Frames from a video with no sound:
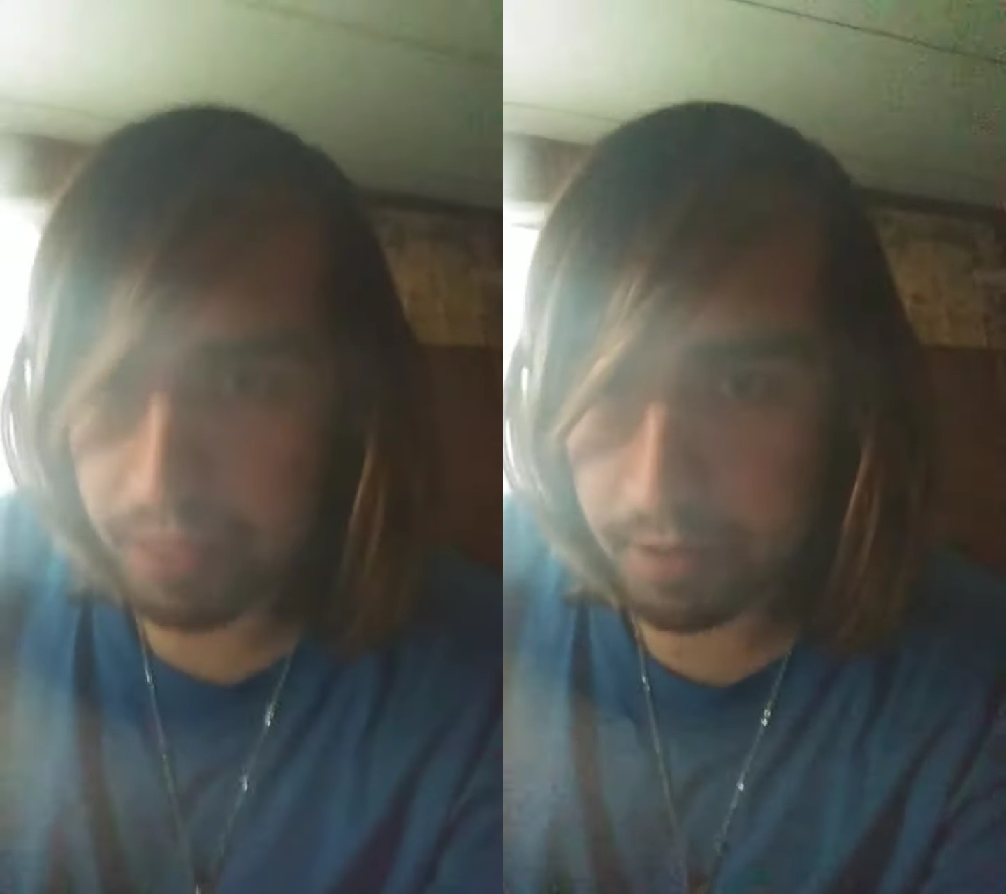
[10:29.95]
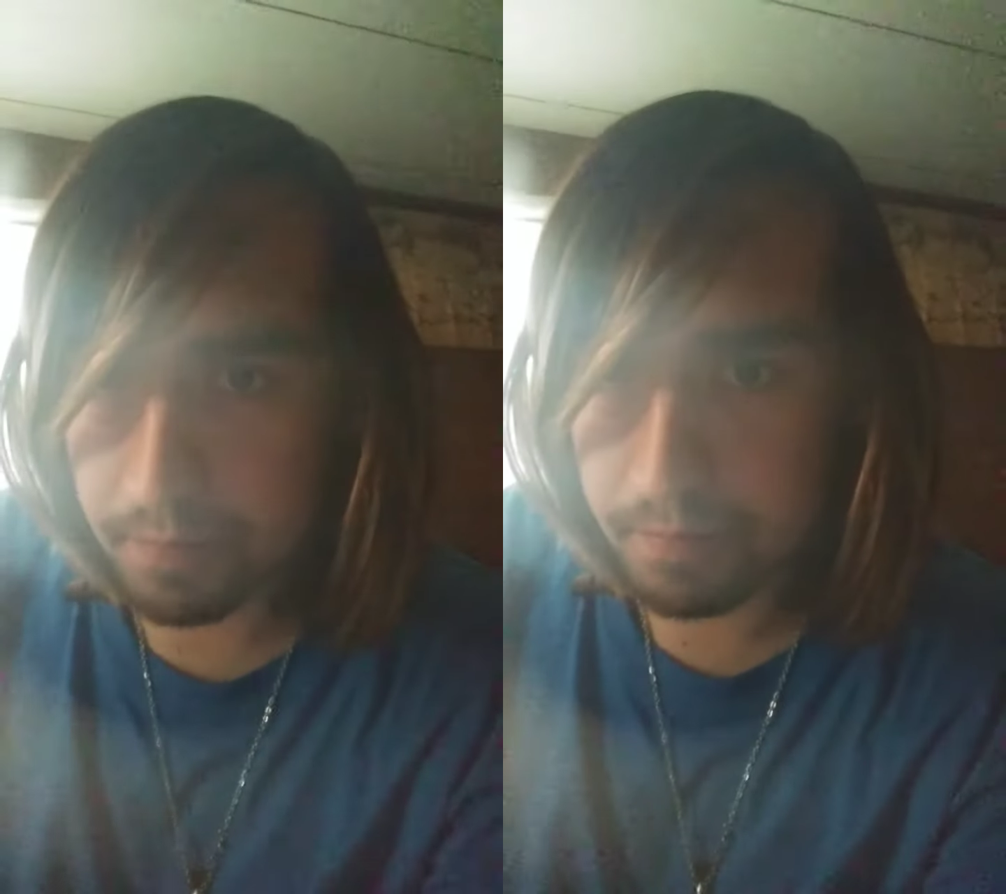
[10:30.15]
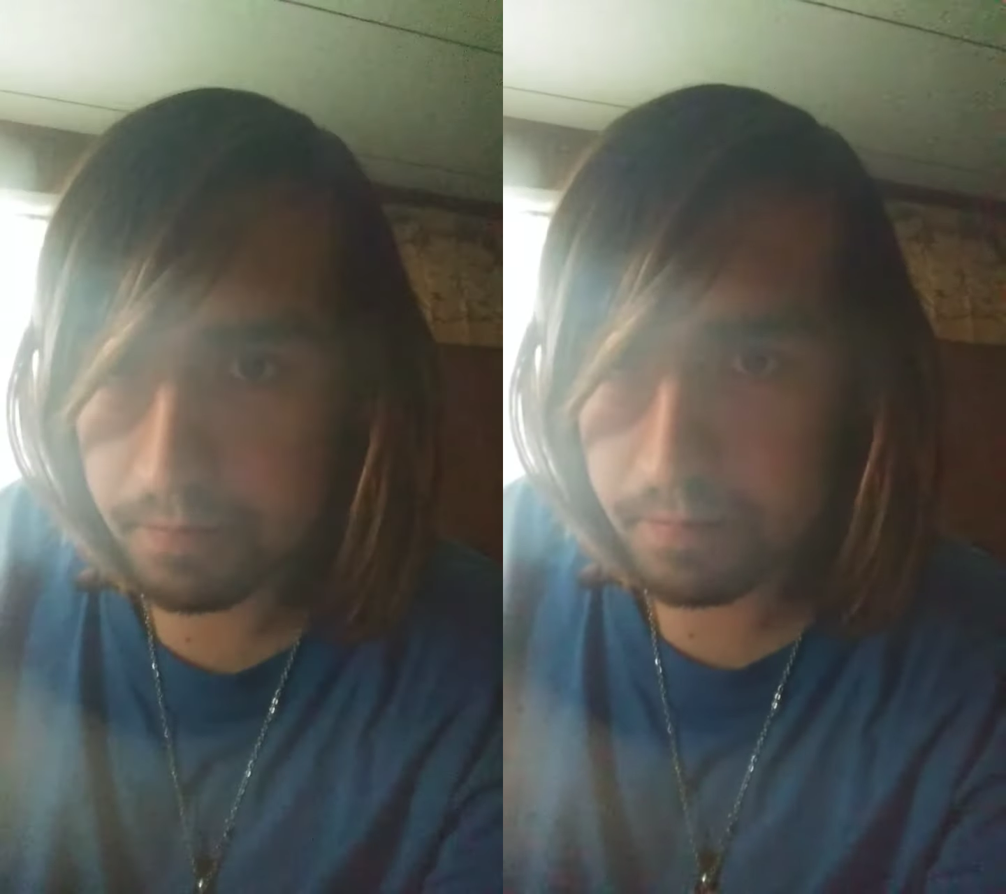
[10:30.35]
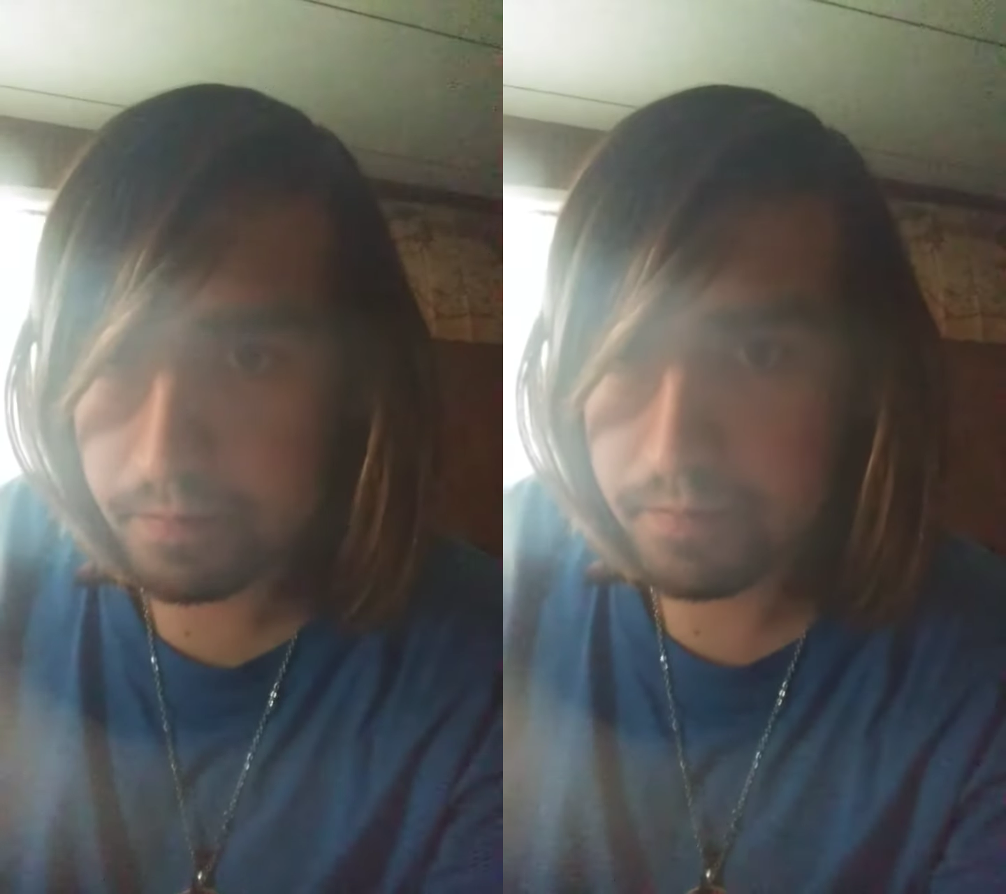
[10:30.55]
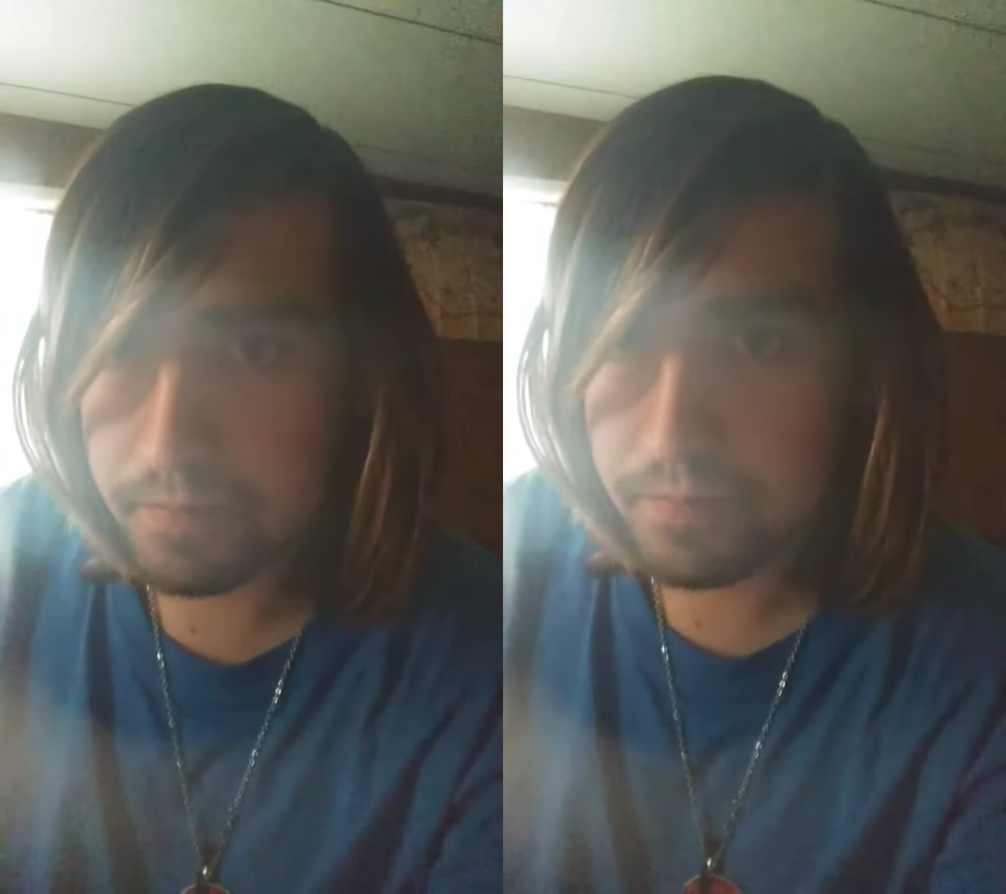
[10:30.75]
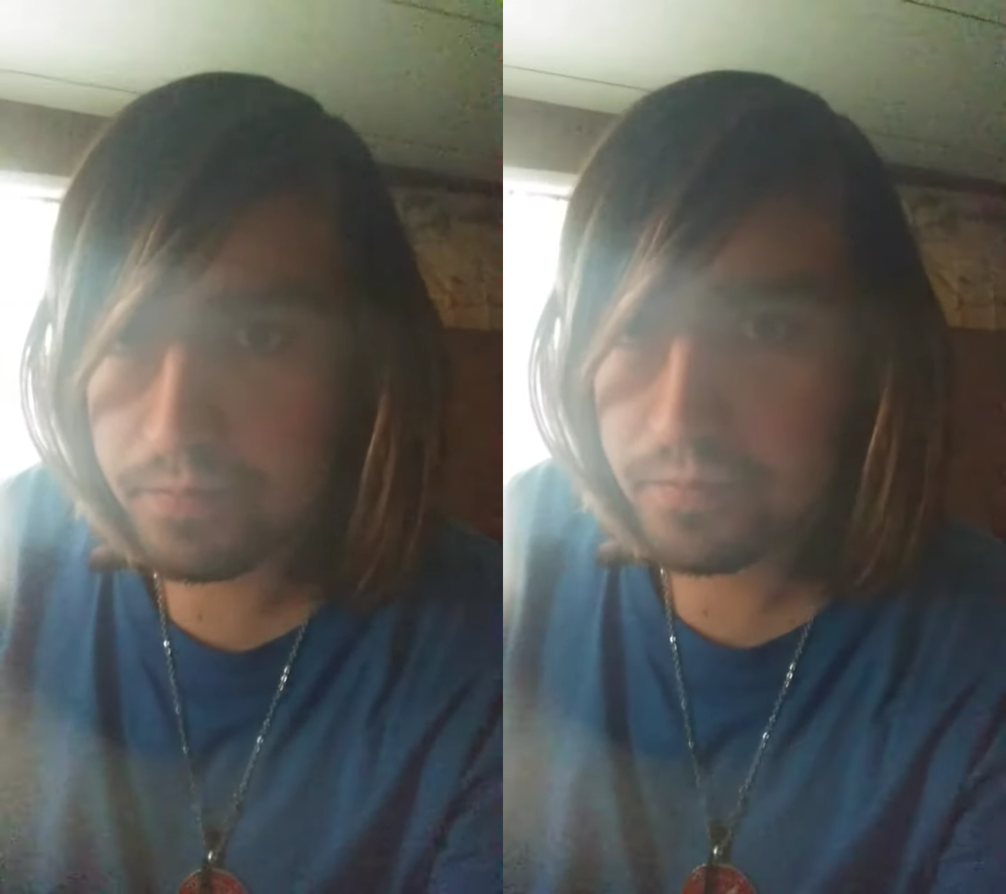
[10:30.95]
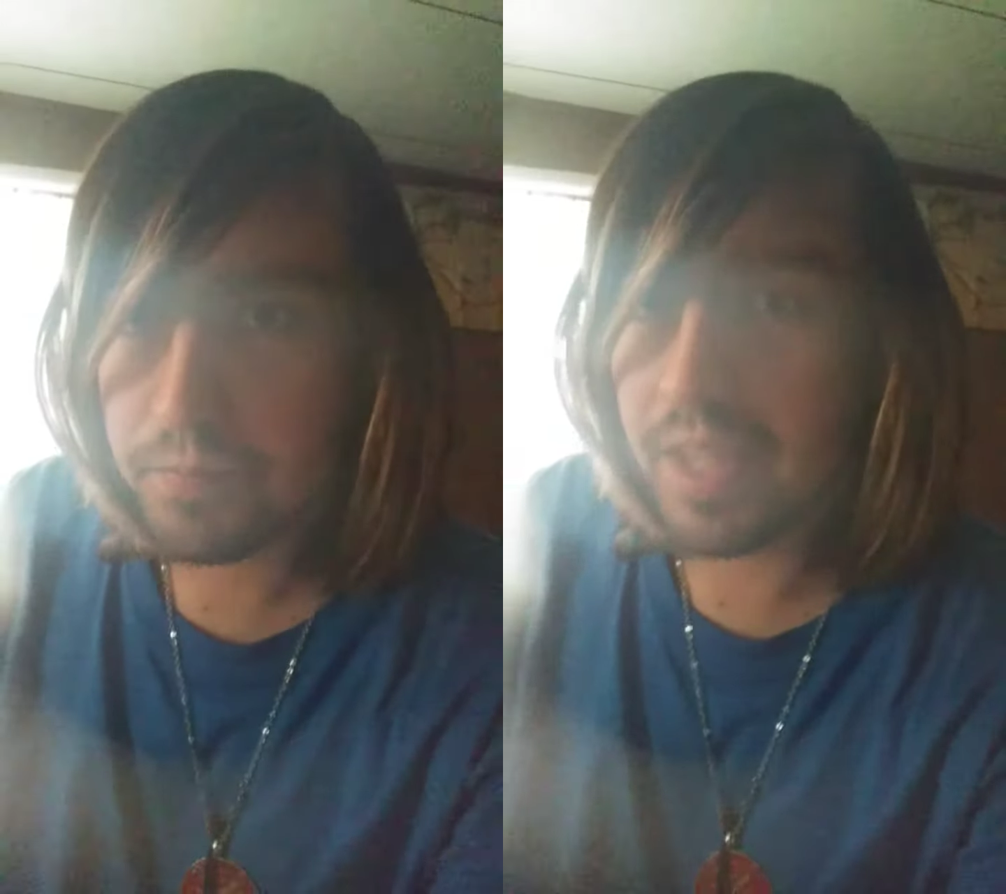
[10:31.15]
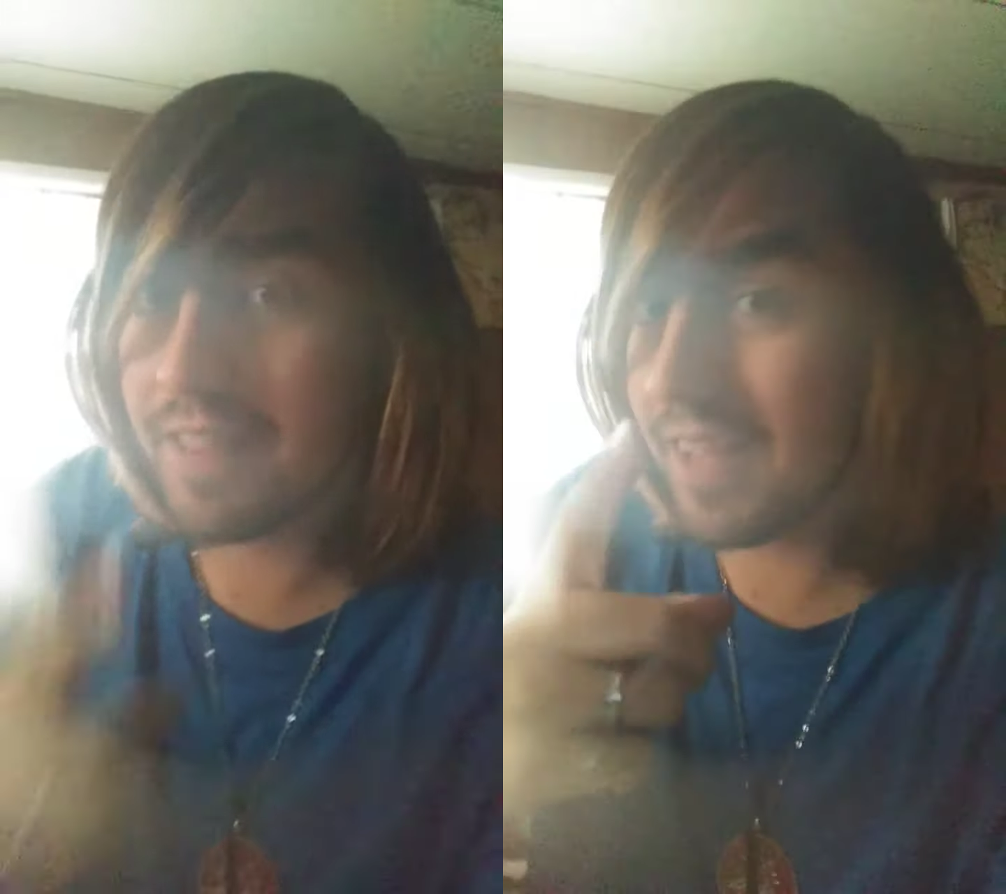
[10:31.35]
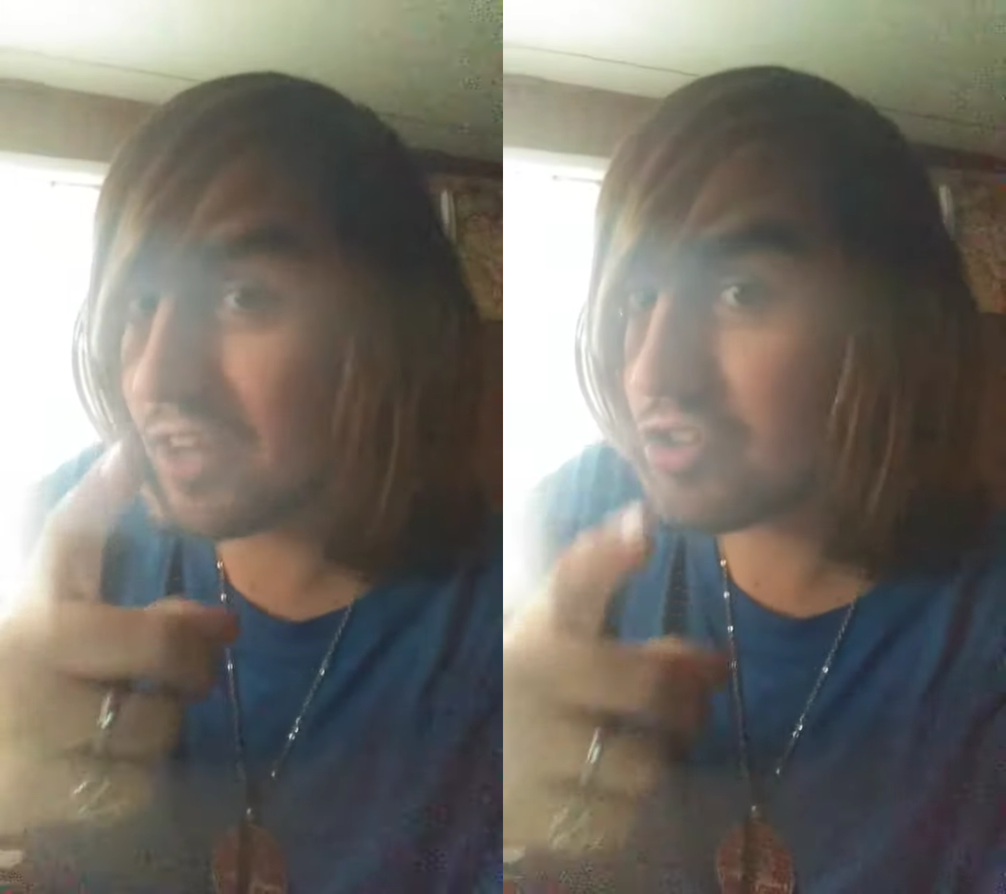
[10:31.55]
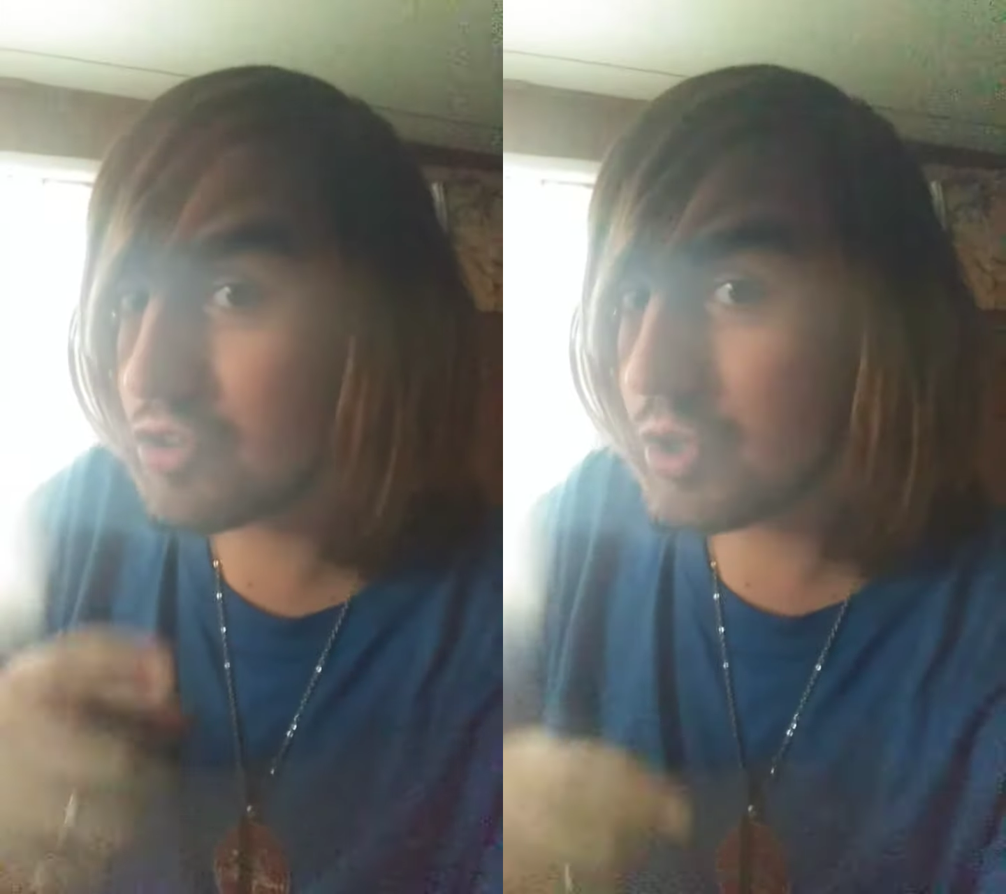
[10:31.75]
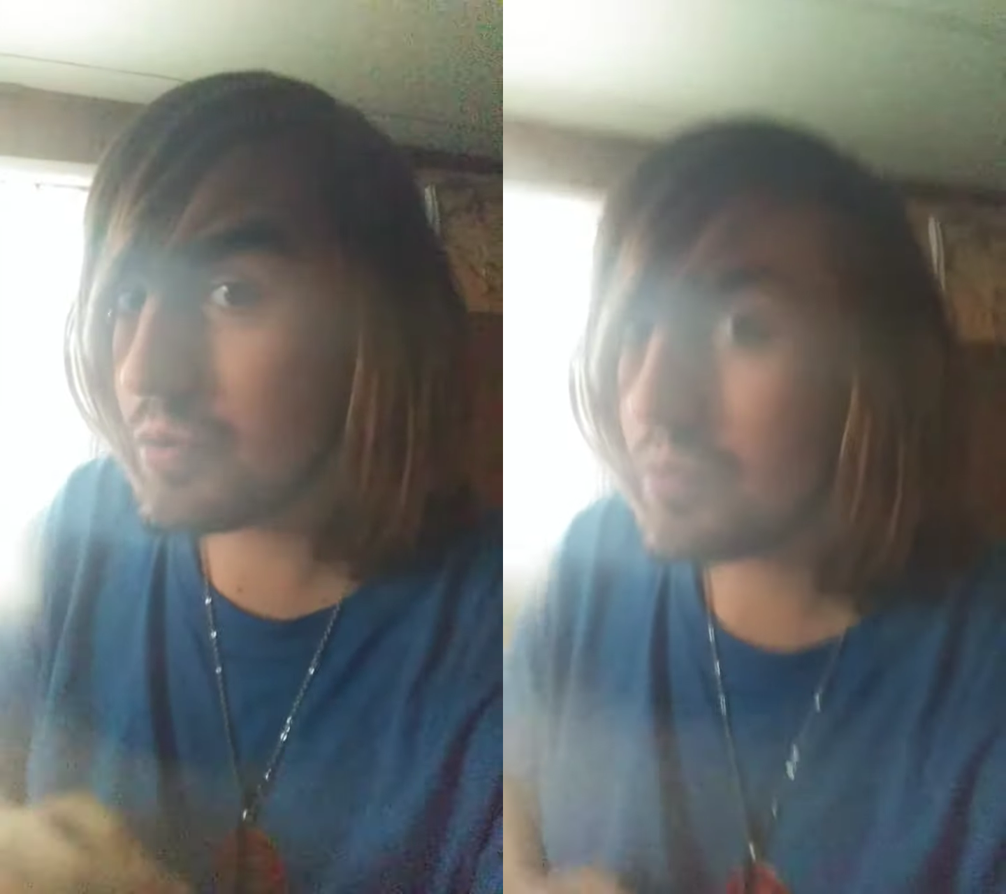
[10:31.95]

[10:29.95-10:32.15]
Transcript: them. And that's true.